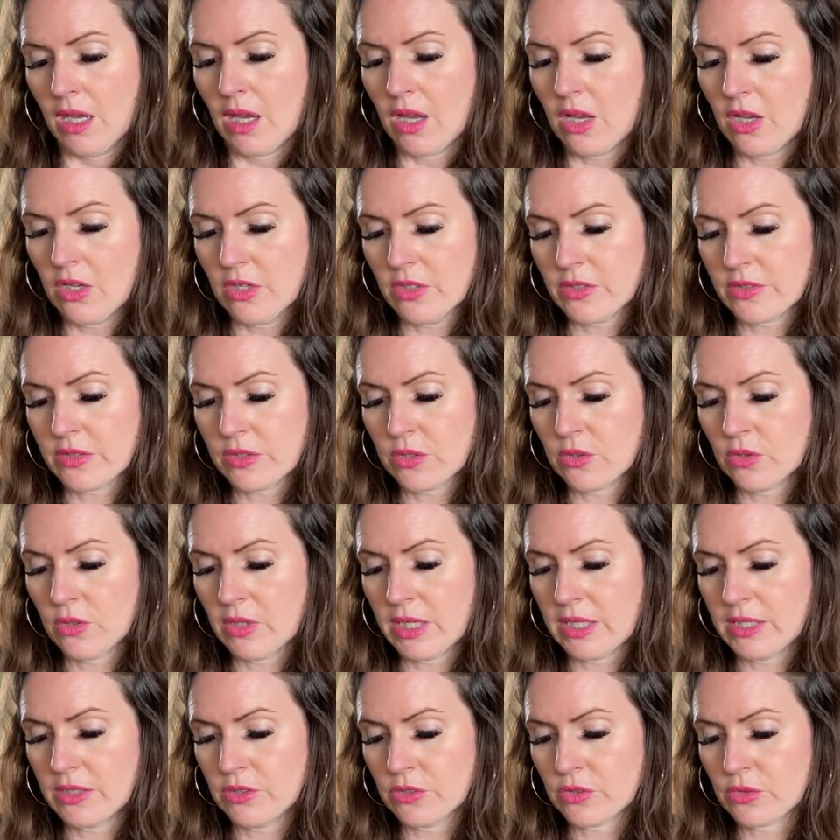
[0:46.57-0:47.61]
ask your
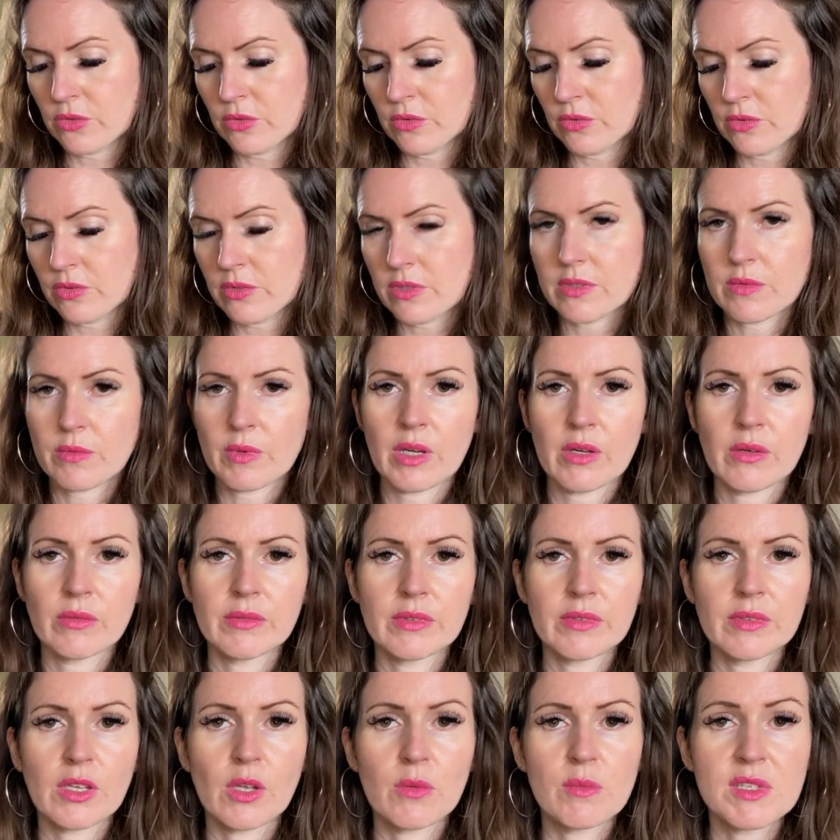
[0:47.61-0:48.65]
angels, well,
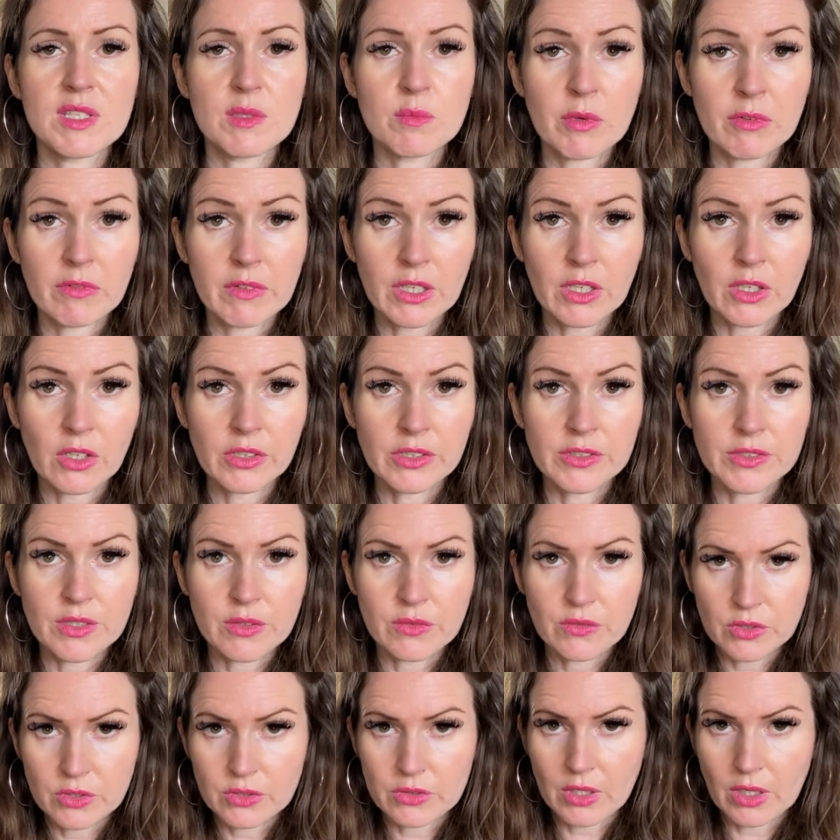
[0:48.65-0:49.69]
it could be spirit guides
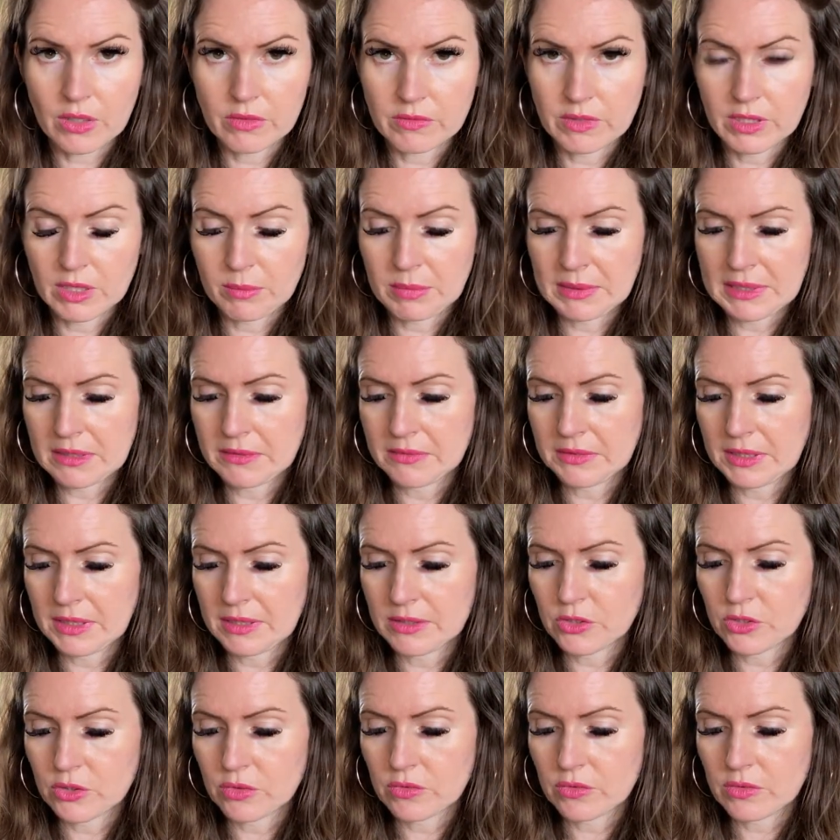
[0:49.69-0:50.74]
if you don't really believe in
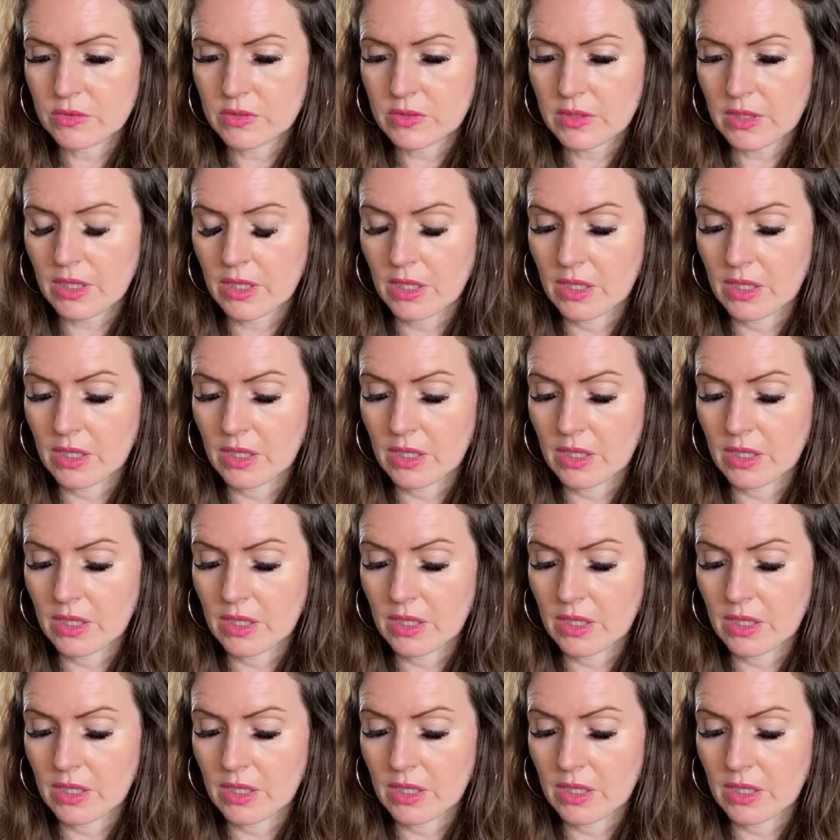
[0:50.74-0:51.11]
angels.